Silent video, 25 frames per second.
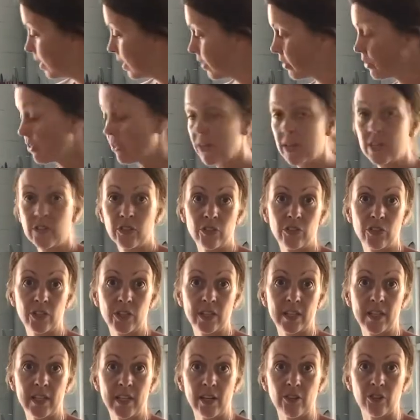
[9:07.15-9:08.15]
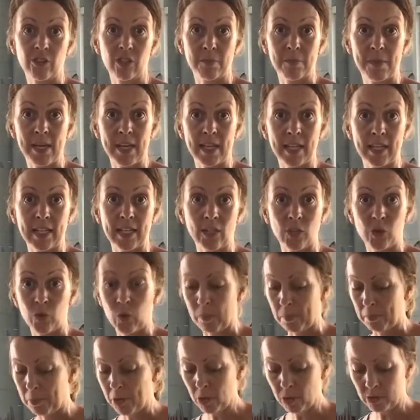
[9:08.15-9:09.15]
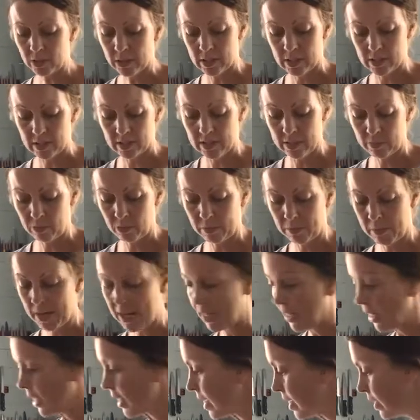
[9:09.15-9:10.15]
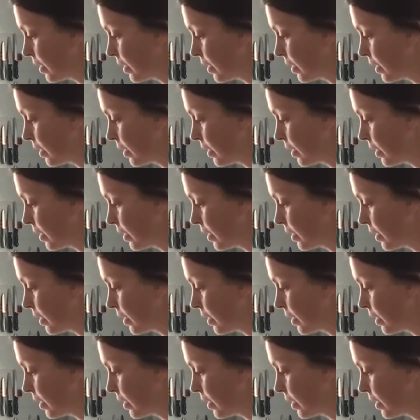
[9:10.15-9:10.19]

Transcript: the other things are just there to make it into a poultice that will make it